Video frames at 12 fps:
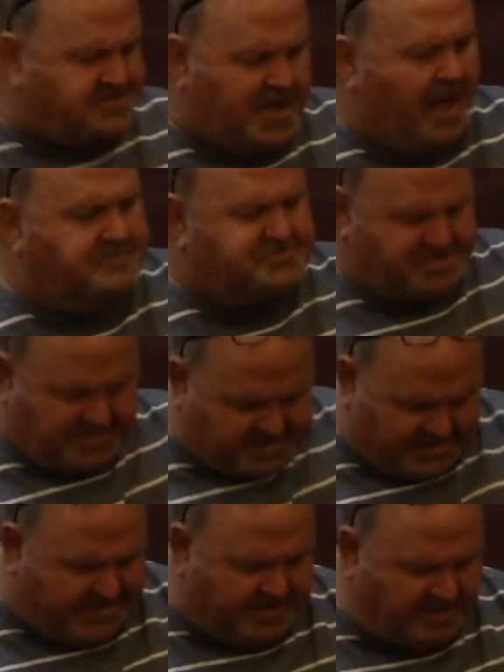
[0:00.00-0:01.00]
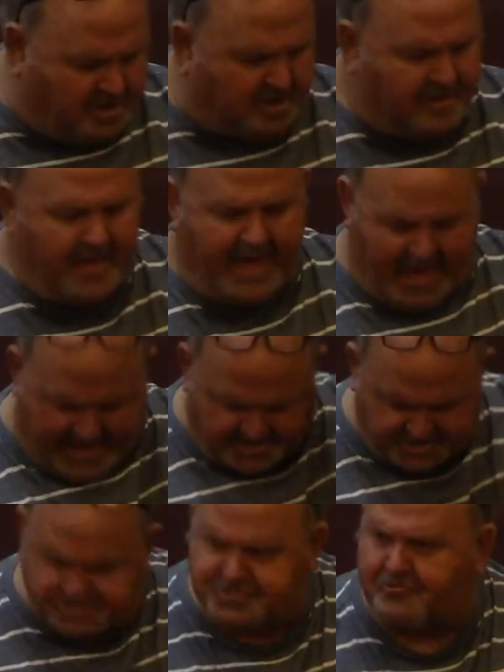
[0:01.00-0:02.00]
comes to kill and
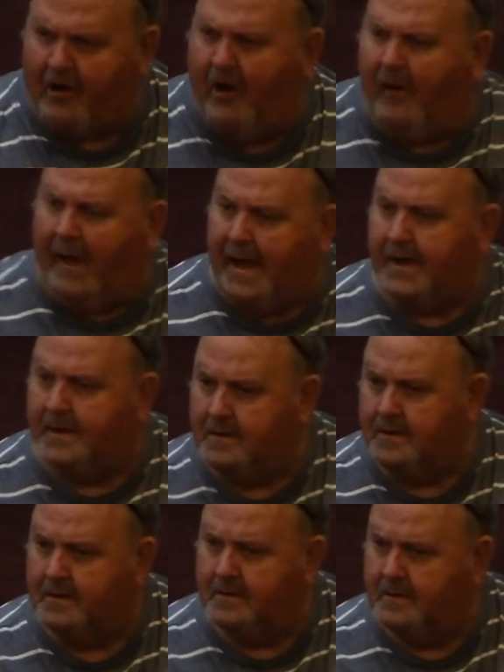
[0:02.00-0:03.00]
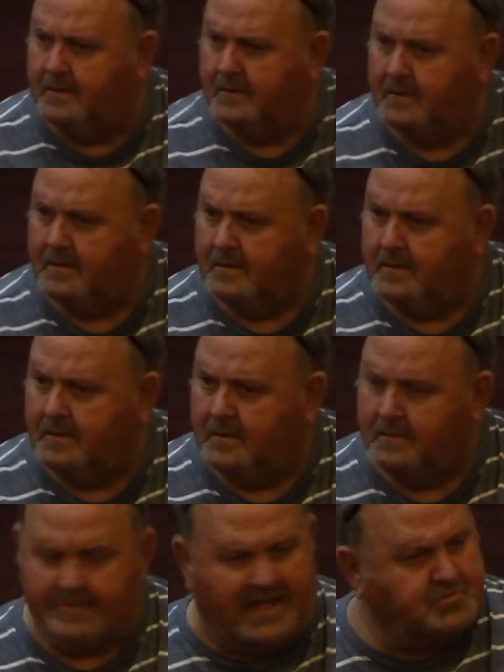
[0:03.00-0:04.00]
destroy.
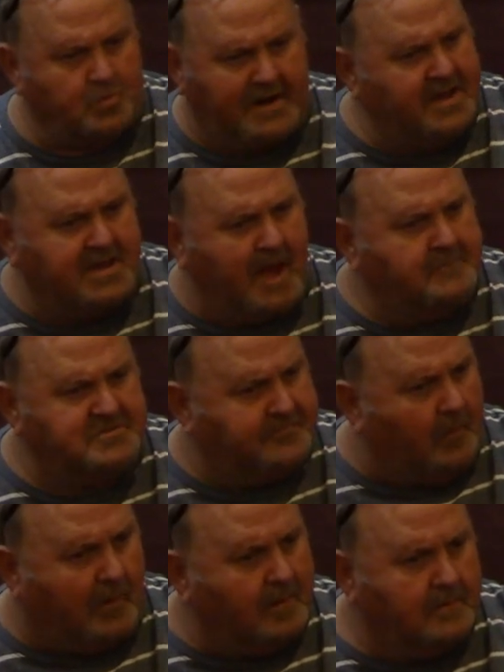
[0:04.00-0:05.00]
That's what He comes for.